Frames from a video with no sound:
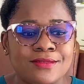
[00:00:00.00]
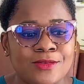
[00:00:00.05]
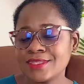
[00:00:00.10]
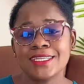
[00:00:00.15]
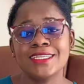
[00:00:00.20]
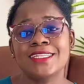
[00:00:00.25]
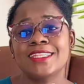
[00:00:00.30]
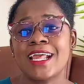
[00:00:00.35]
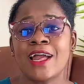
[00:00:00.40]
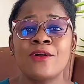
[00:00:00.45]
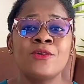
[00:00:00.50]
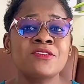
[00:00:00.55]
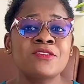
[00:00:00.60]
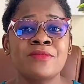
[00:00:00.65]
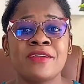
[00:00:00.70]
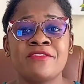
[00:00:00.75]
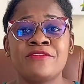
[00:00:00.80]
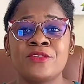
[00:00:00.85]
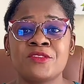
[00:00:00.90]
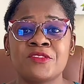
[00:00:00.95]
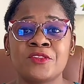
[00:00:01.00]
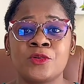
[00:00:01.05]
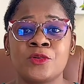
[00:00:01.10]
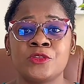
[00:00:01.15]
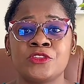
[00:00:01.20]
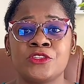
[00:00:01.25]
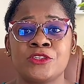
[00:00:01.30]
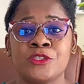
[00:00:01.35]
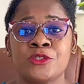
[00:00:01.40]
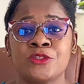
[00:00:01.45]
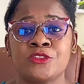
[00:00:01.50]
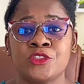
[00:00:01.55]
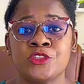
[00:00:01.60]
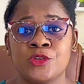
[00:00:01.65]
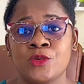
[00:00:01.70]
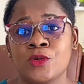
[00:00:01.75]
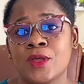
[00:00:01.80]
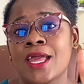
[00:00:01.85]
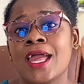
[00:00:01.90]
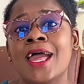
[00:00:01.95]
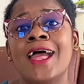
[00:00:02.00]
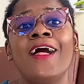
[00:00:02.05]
So that was my first cultural shock.